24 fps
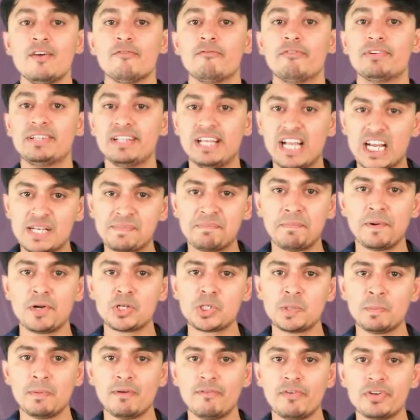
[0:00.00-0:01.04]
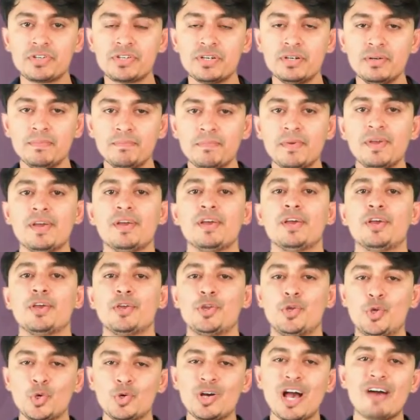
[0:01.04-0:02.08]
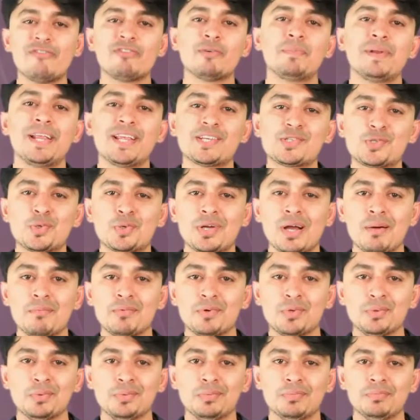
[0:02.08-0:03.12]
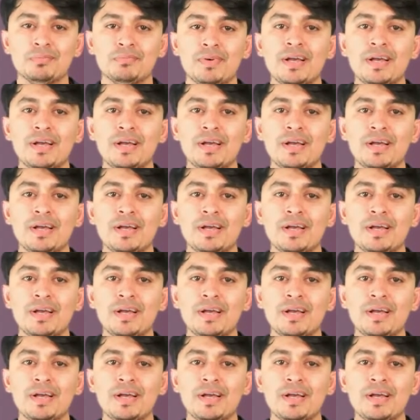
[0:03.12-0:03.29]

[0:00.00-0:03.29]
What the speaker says: with expert supervision, you have a place to come to.